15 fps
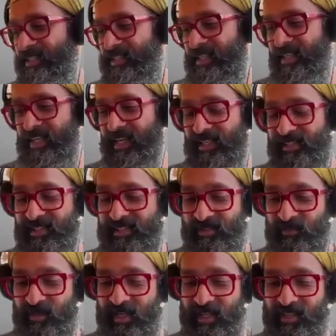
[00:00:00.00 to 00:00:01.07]
to just
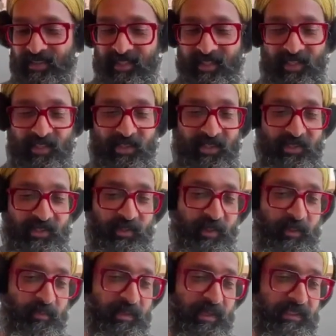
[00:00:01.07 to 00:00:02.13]
guess what I think you're
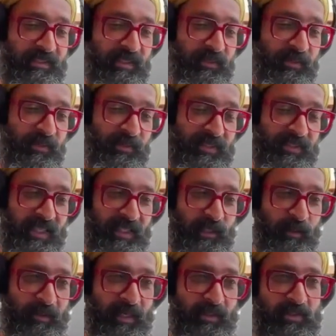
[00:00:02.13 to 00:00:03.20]
doing based on what we
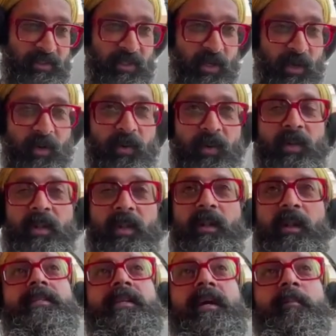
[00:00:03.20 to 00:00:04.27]
talked about. So
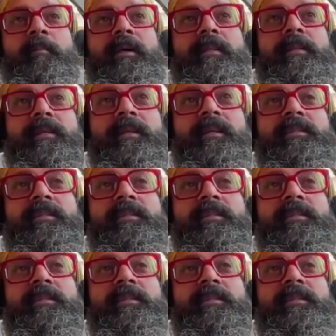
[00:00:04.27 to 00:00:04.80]
let's talk about